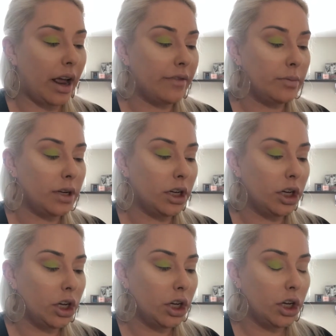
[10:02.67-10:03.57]
having to be,
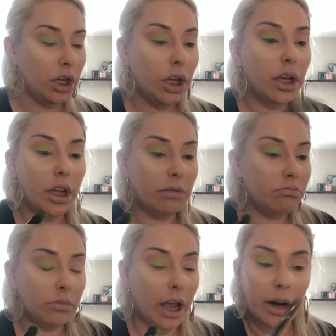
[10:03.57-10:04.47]

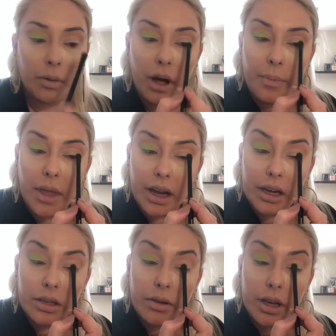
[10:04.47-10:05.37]
I'm not
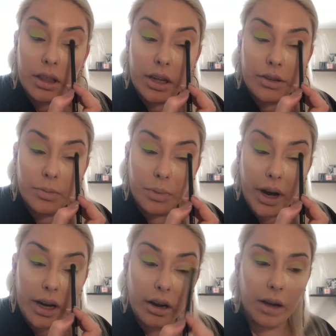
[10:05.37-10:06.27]
gonna do anything else
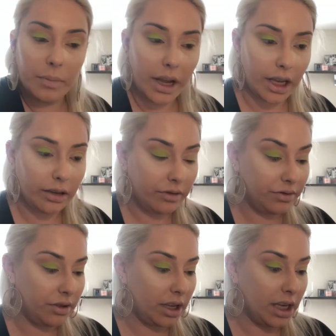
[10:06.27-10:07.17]
bright on my
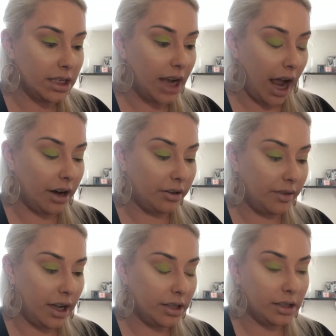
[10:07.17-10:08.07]
entire
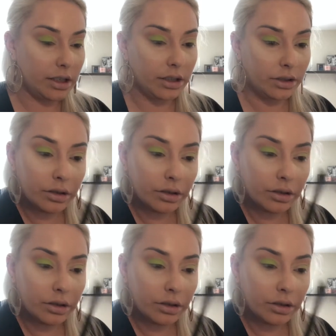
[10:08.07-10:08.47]
face.